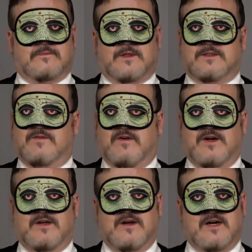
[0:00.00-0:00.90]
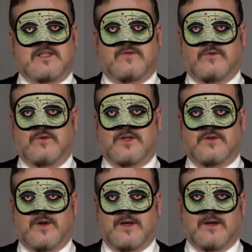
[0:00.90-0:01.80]
Mm. It's a very nice fruity
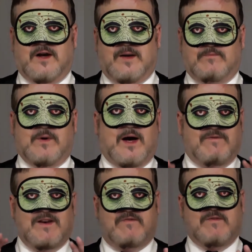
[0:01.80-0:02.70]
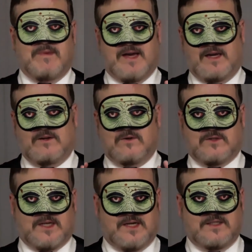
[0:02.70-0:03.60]
drink. I've never made
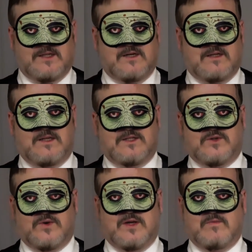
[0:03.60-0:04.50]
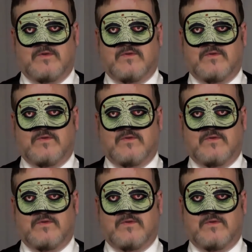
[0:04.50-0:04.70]
or tasted this drink